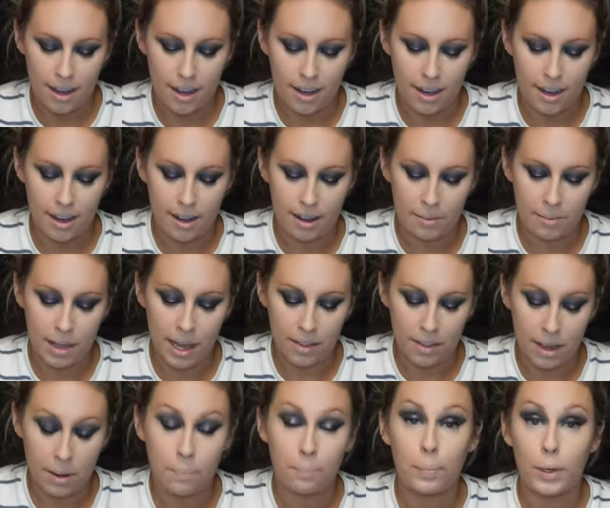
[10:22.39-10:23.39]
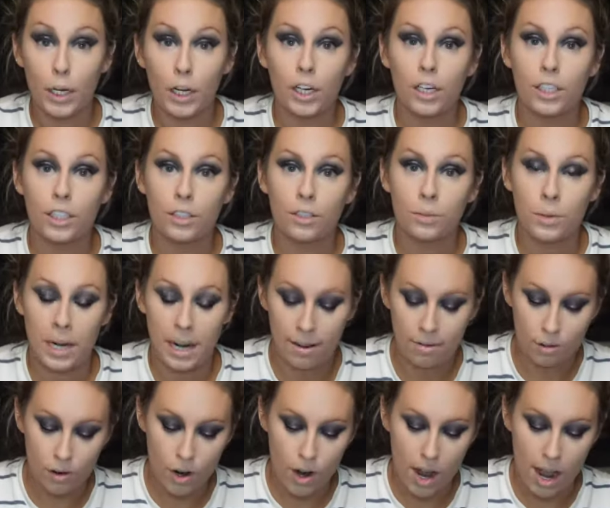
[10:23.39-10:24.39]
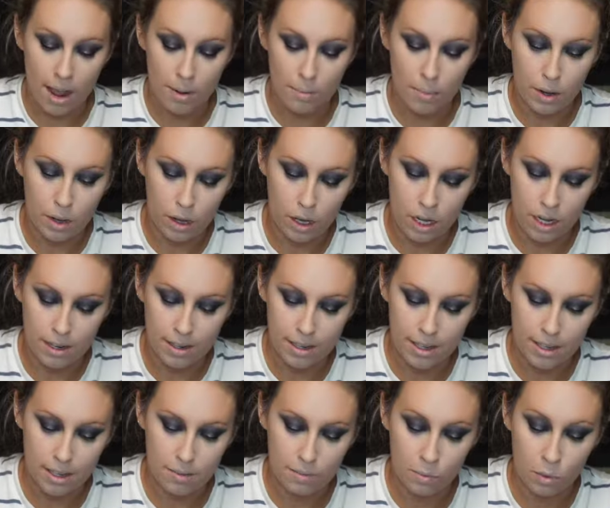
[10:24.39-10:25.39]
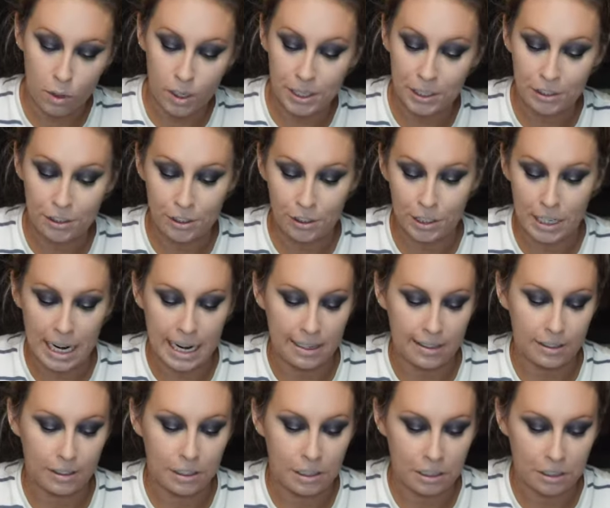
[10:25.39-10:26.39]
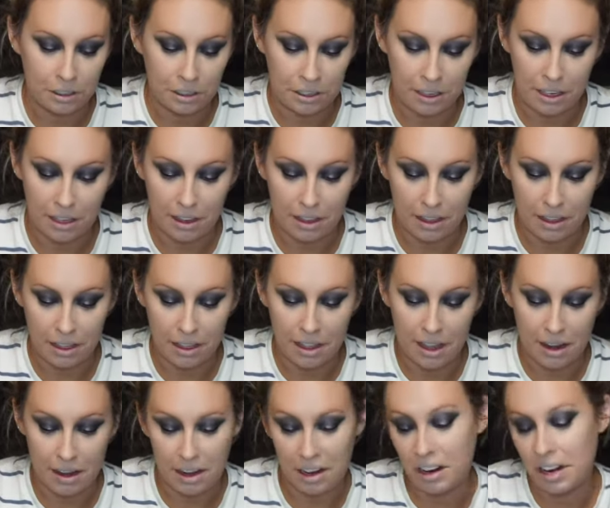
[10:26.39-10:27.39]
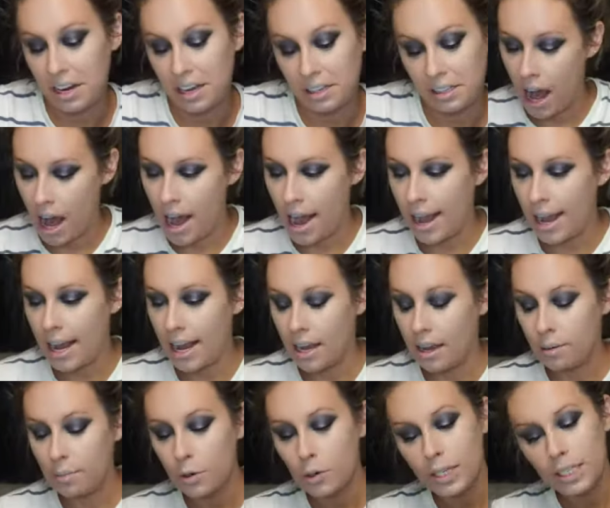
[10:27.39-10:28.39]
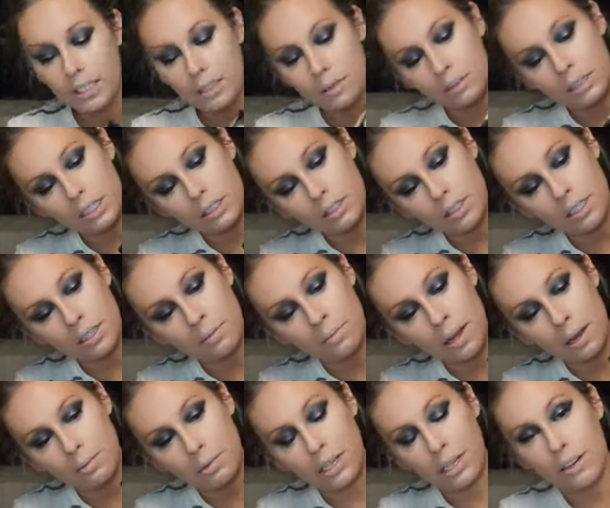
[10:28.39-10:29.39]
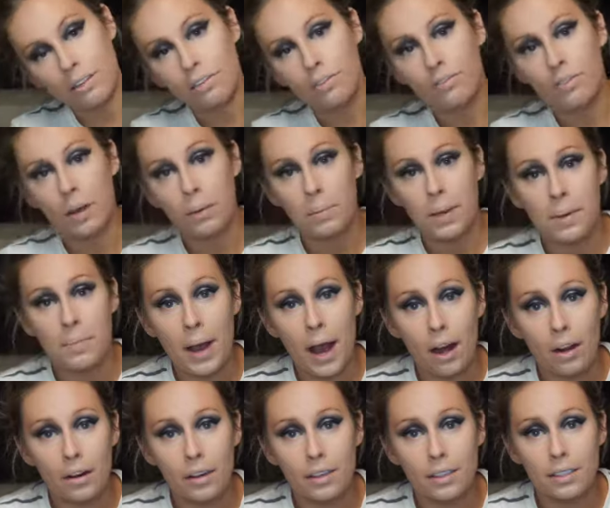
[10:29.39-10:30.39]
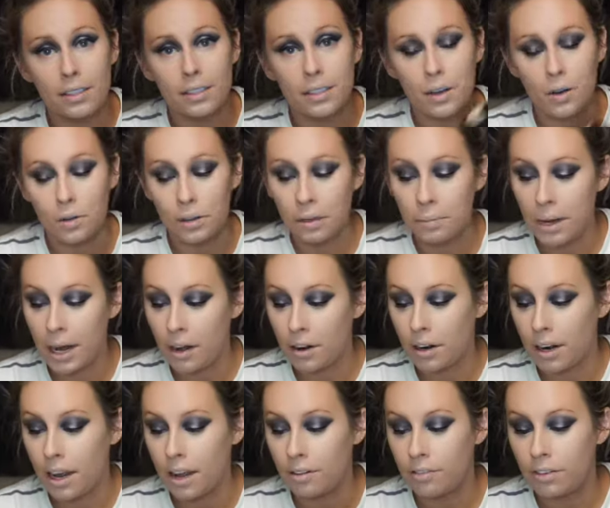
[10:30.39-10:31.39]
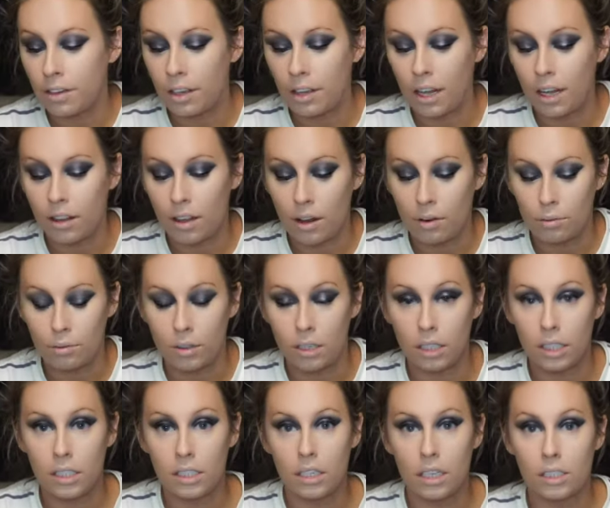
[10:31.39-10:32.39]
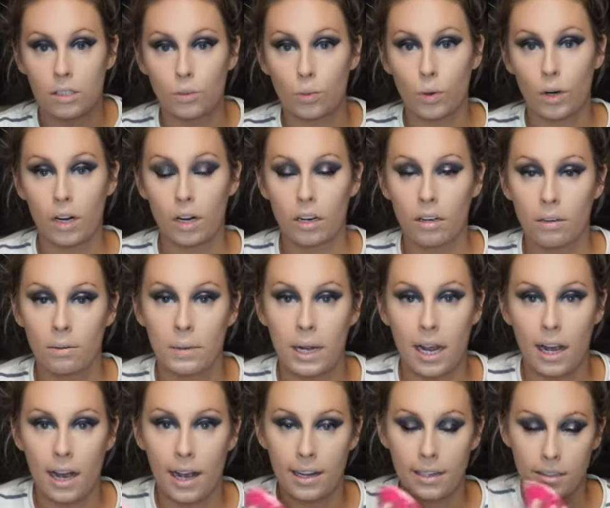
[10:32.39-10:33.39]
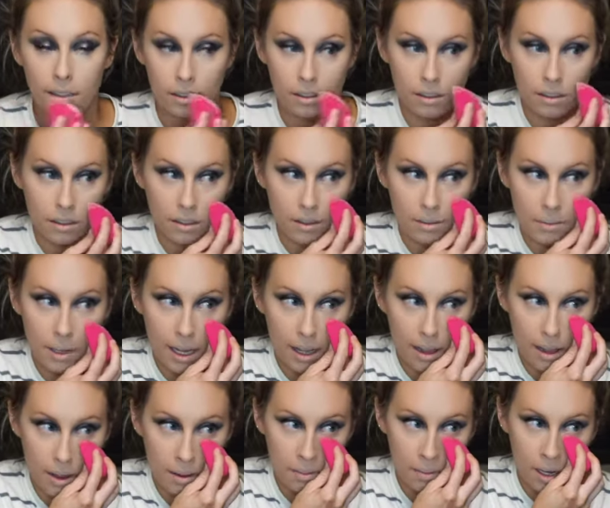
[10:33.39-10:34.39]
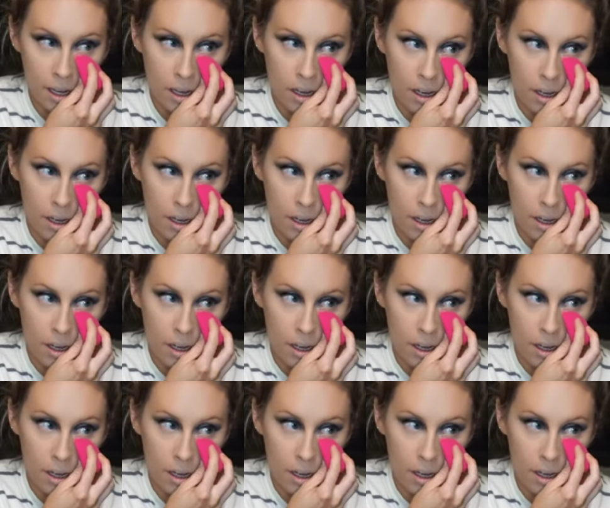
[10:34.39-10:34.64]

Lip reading: that they burned whenever I put moisturizer underneath that area. I am going to be using the Maybelline Fit Me powder. This is the only powder I feel like that really does work under my eyes and doesn't make them